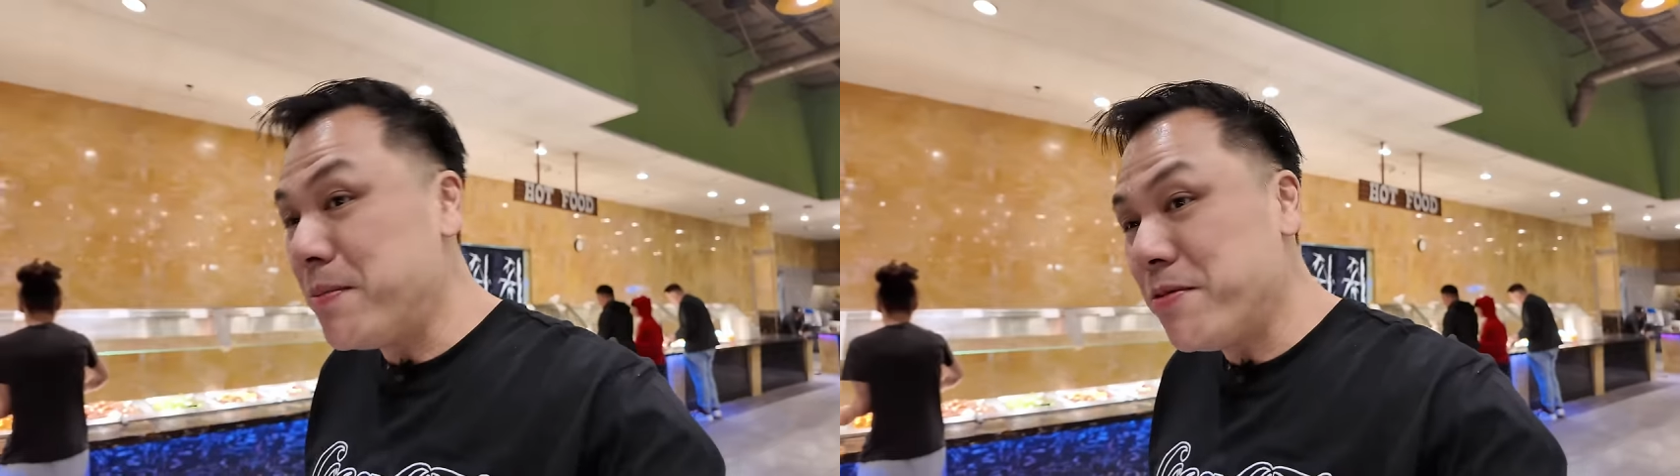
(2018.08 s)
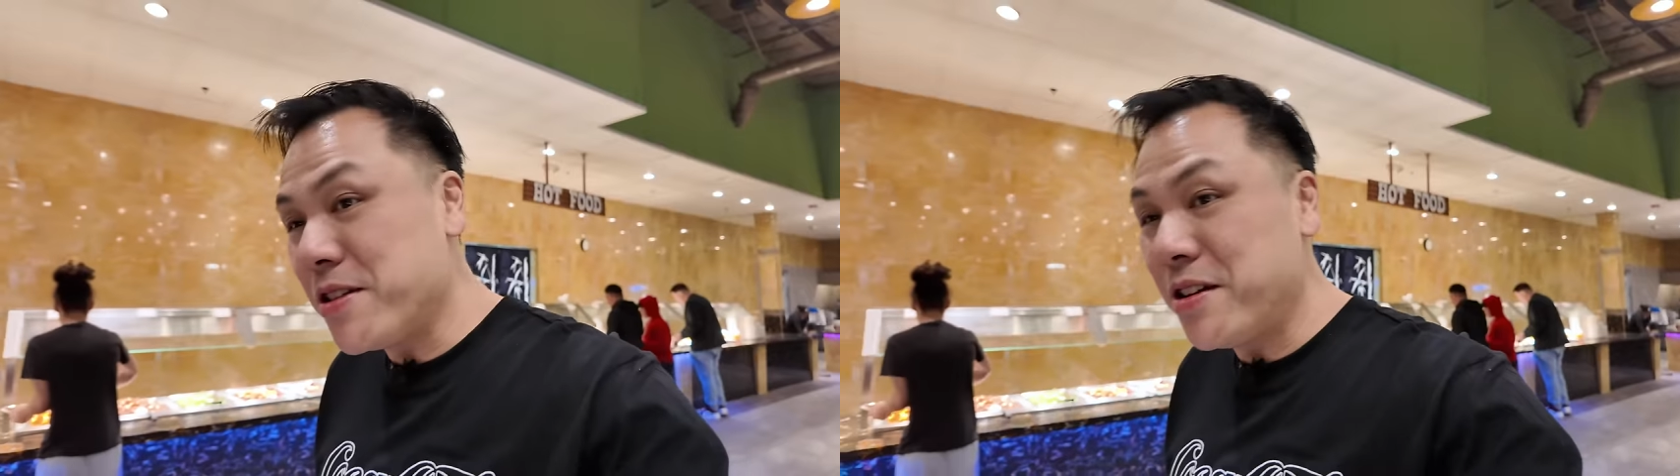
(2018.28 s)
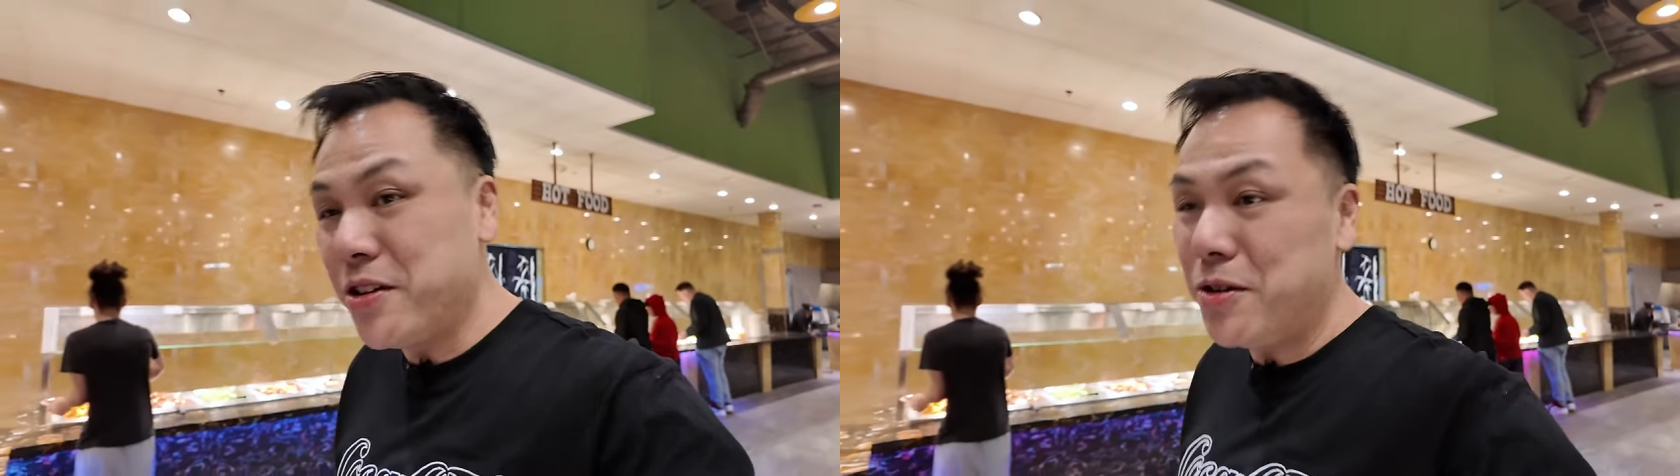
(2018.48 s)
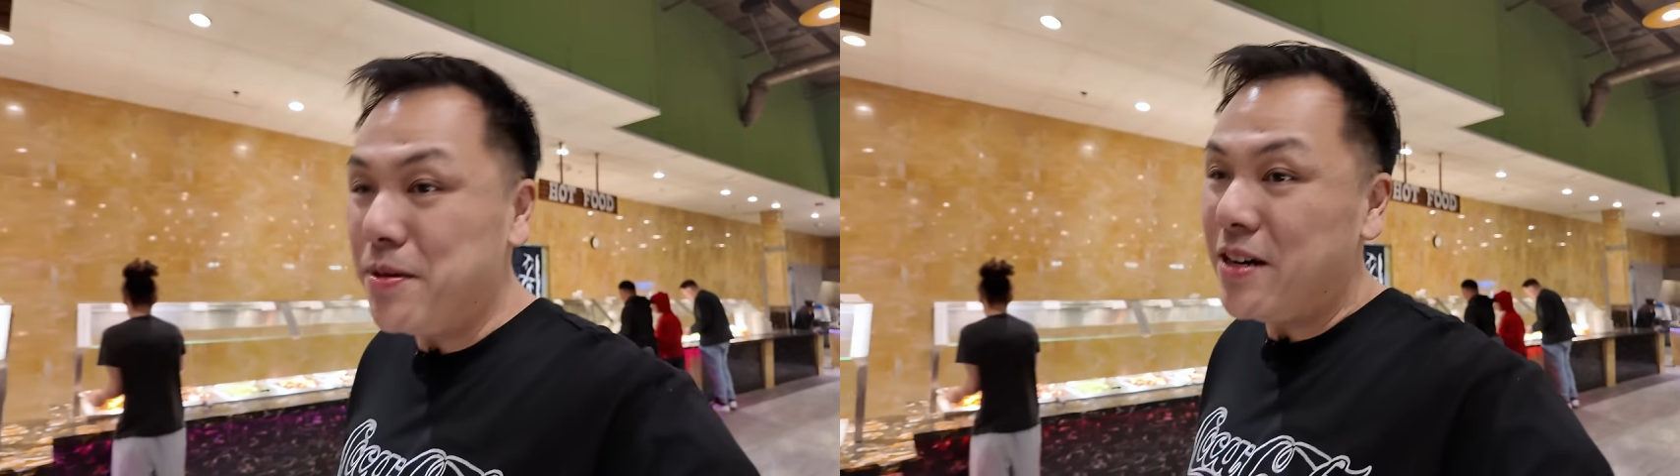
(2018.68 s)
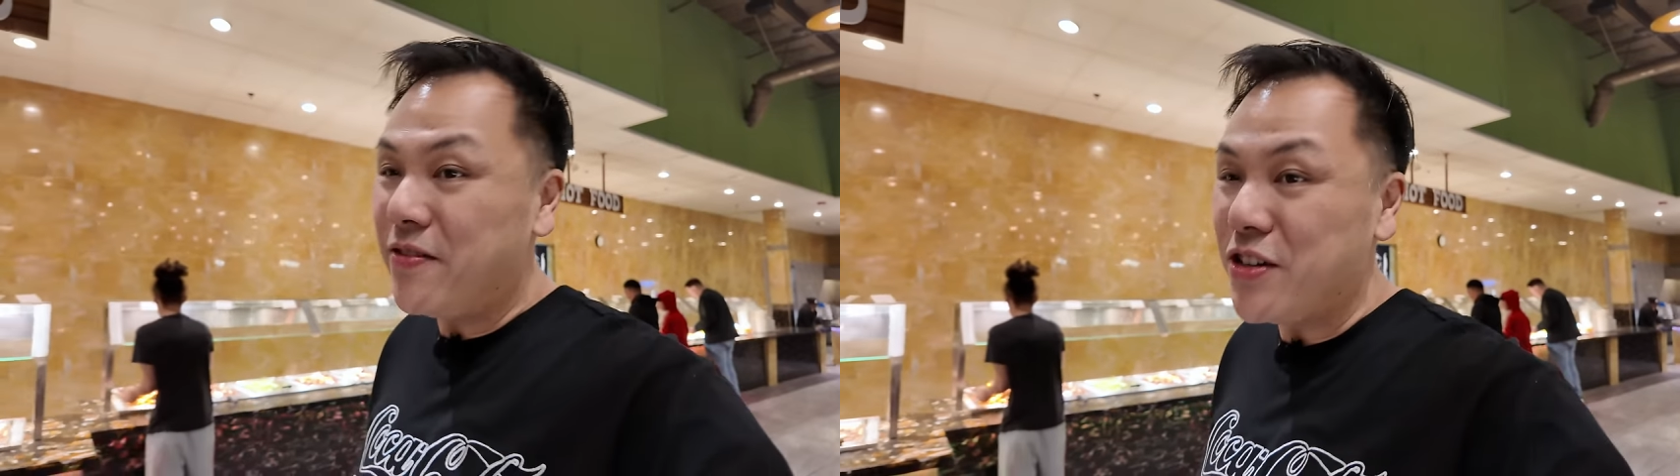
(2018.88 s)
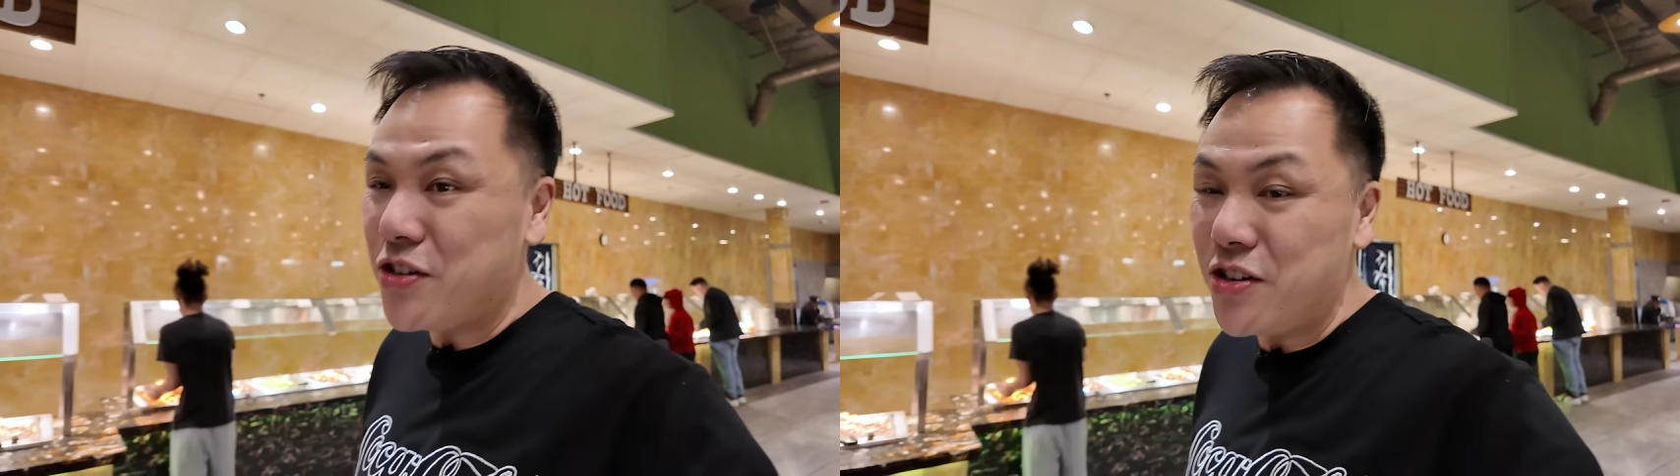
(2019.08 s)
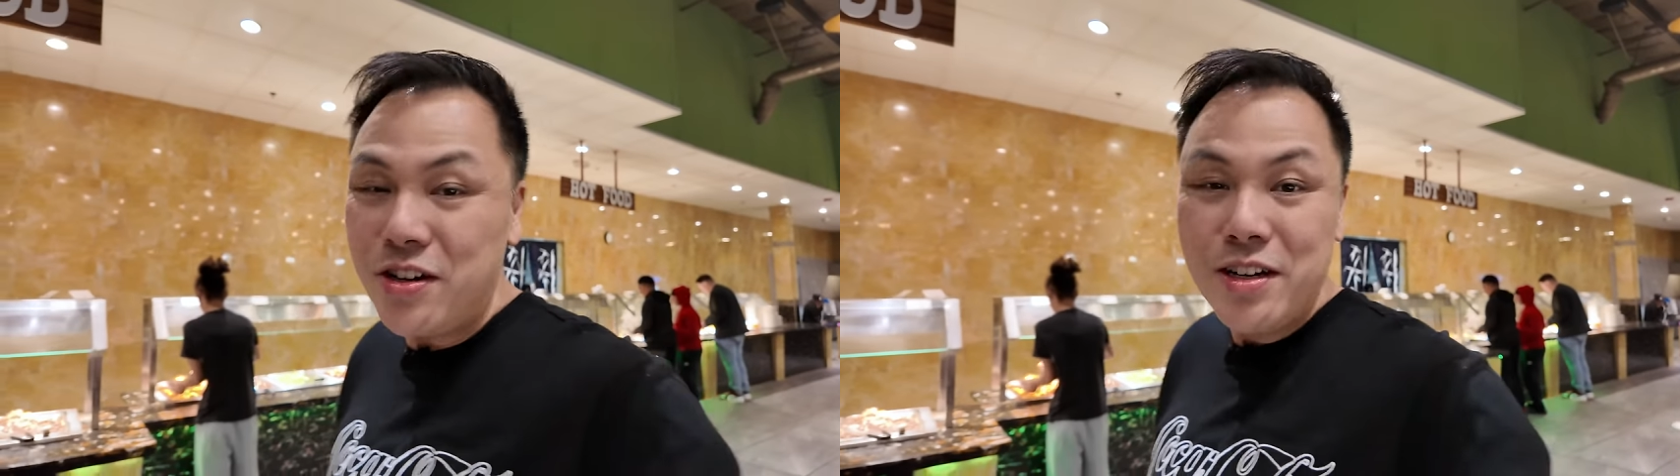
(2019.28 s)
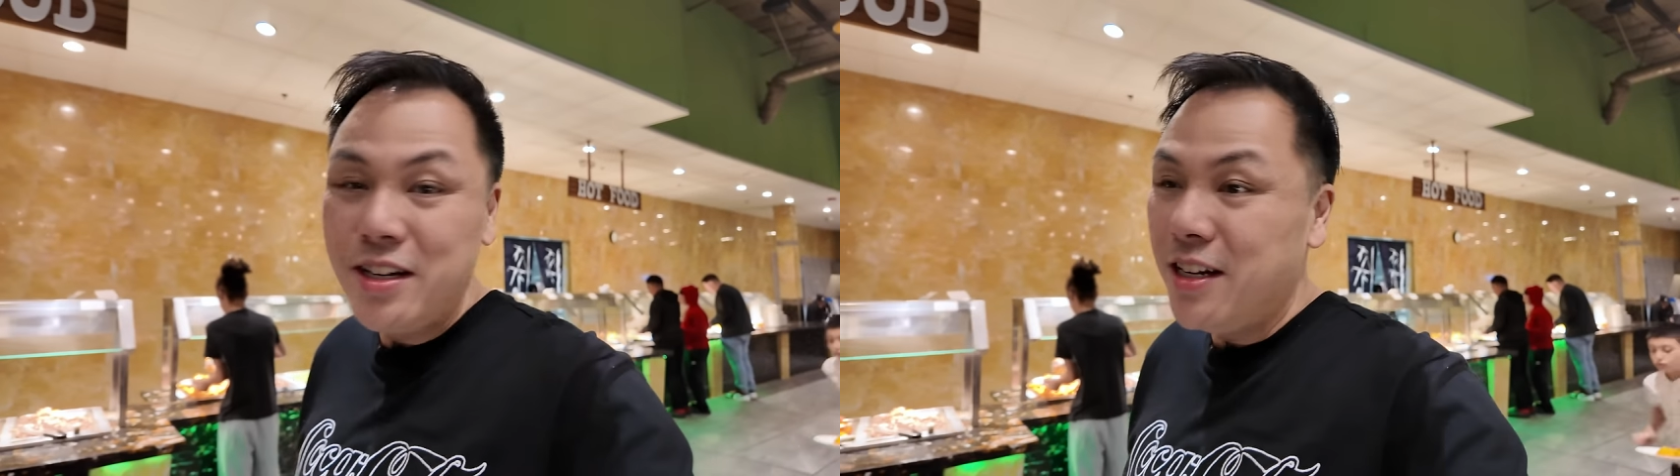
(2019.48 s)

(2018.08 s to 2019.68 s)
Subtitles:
up with a little bit of dessert.